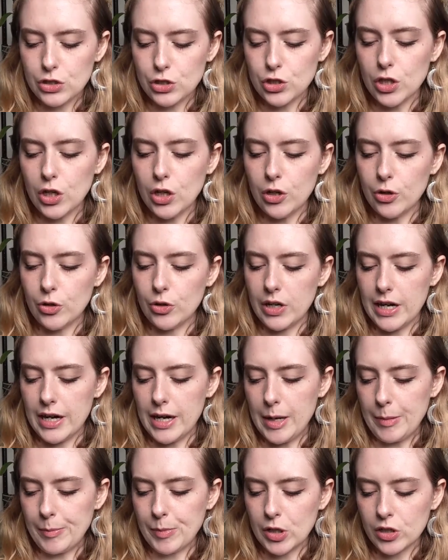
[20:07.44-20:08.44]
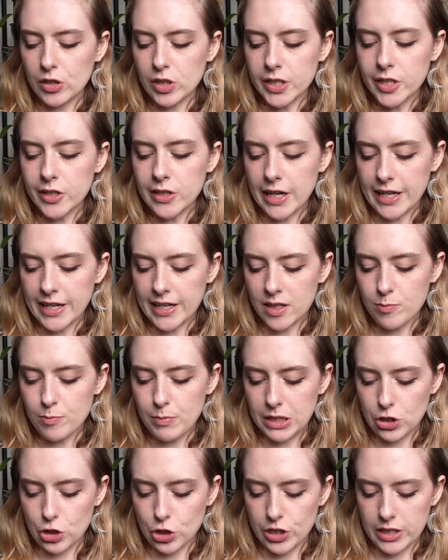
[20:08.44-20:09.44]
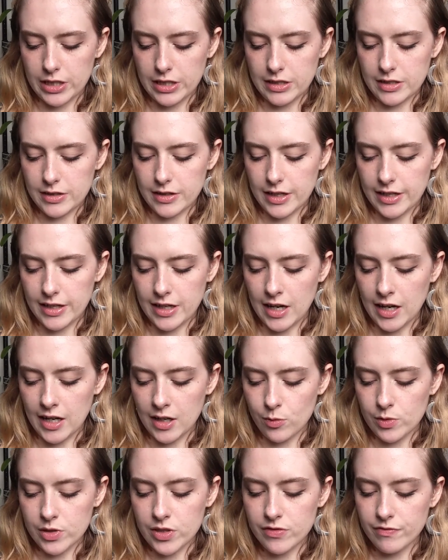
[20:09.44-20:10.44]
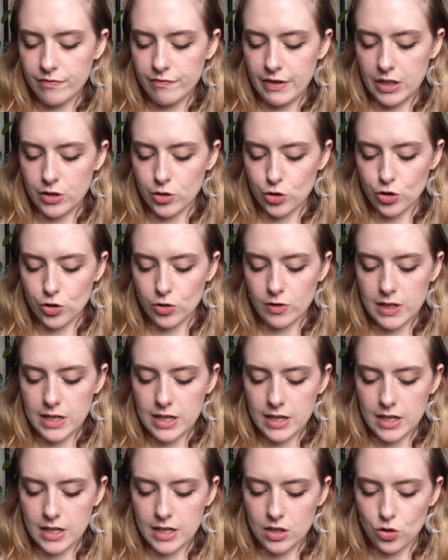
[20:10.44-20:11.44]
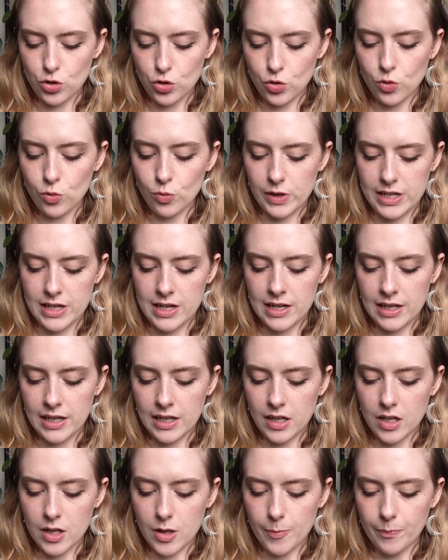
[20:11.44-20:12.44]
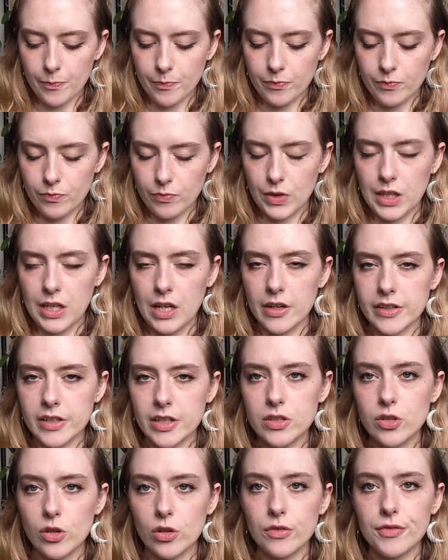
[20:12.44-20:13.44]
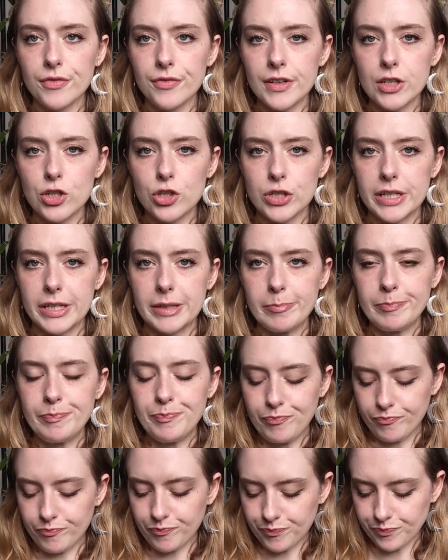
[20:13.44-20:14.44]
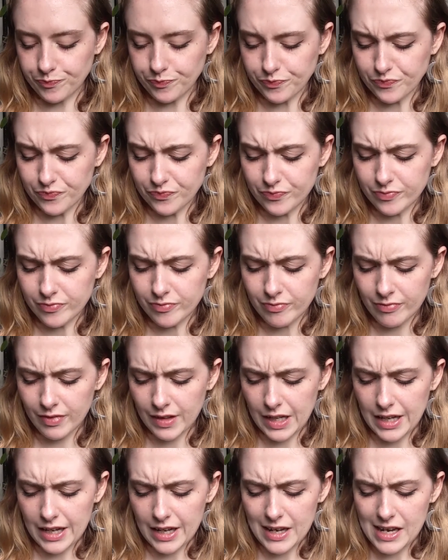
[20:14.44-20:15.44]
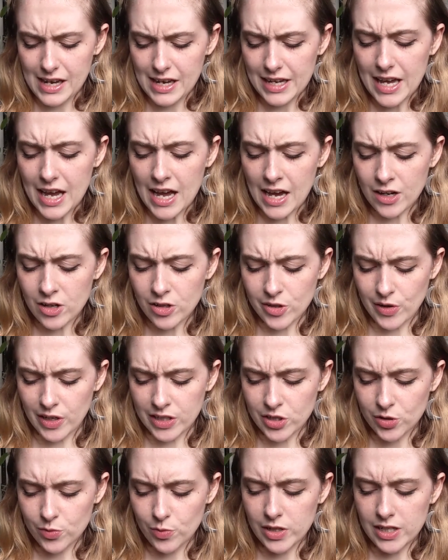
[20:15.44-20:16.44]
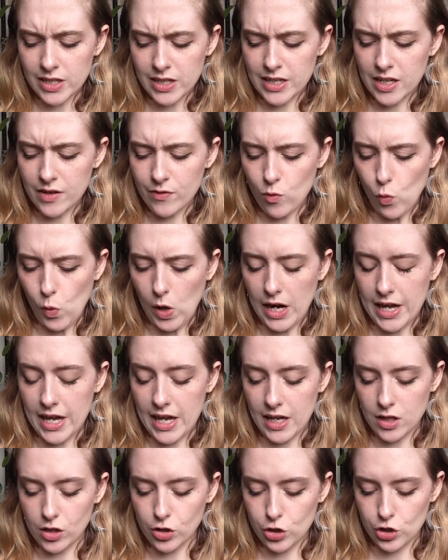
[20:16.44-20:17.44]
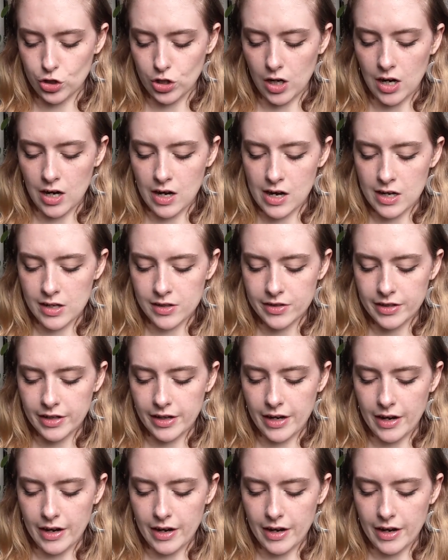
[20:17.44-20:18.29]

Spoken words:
So earlier I had mentioned that I was venturing into reading young adult fiction. Yeah, I don't know. I just wanted to give YA a shot.